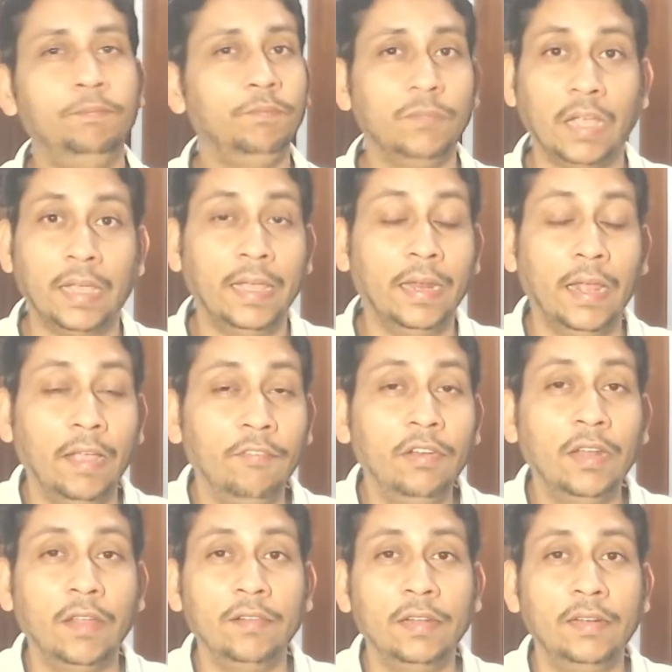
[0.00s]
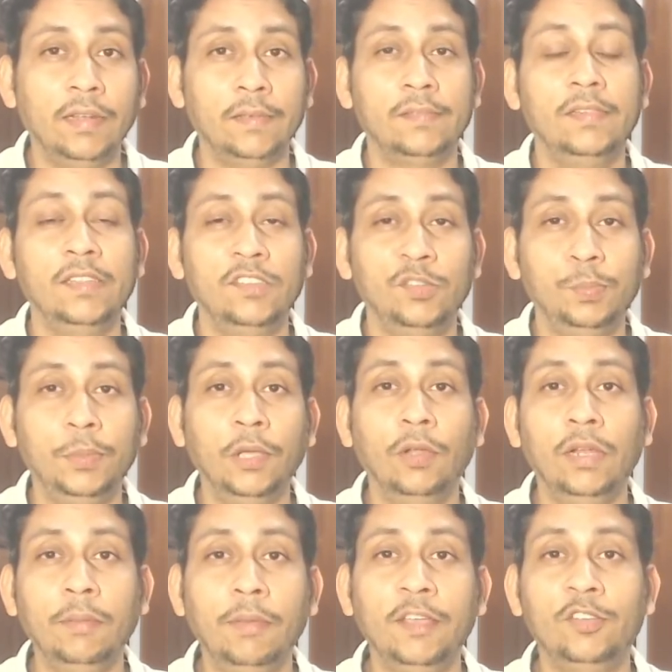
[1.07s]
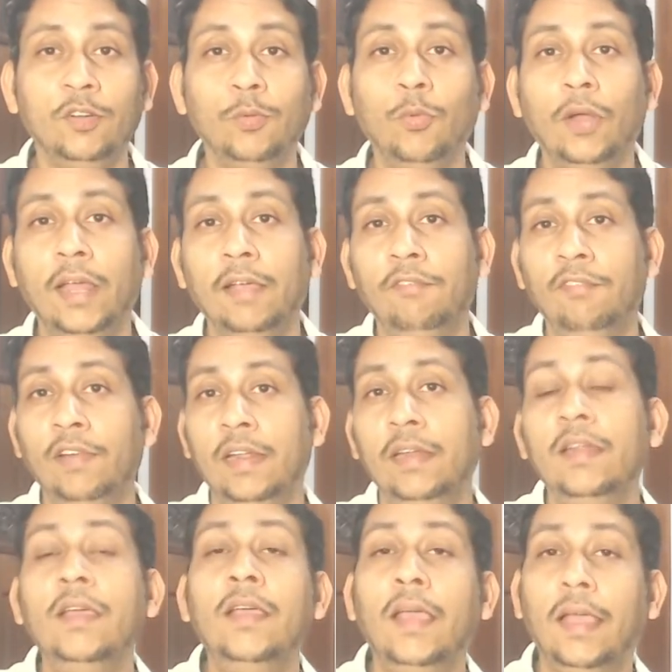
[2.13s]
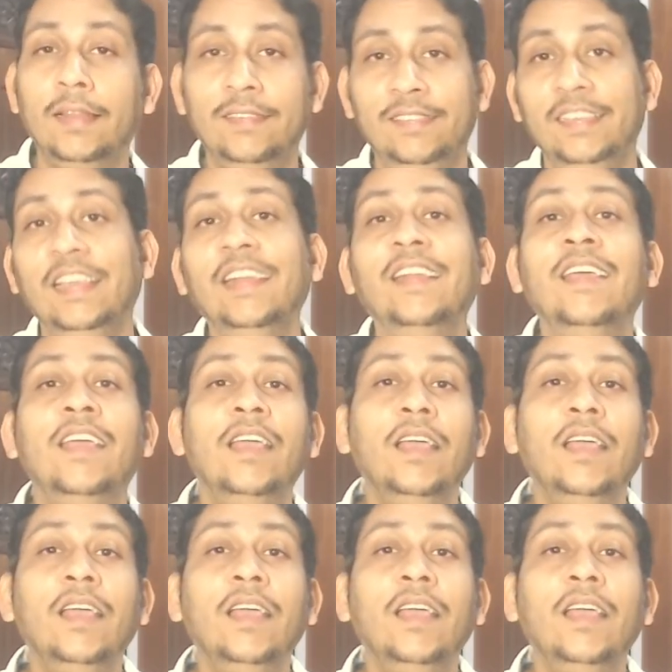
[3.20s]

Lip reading: Again, I haven't done the test. This is purely based on what I've read and seen.